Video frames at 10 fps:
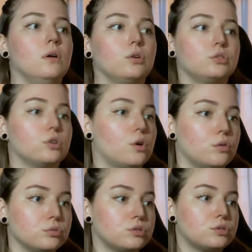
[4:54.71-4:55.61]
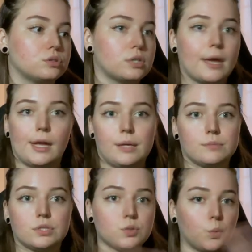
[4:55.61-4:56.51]
clothes,
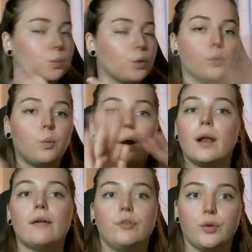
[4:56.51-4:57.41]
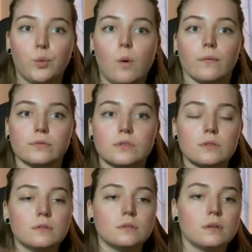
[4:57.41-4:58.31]
games, whatever you want,
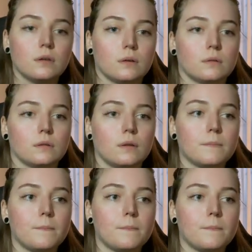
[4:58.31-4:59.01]
and